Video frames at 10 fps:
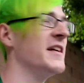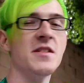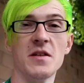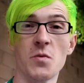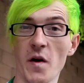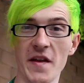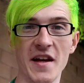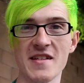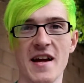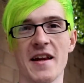It's really
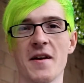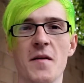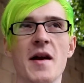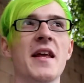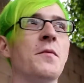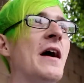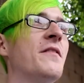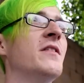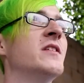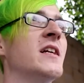exciting already, and we
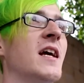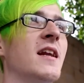haven't even done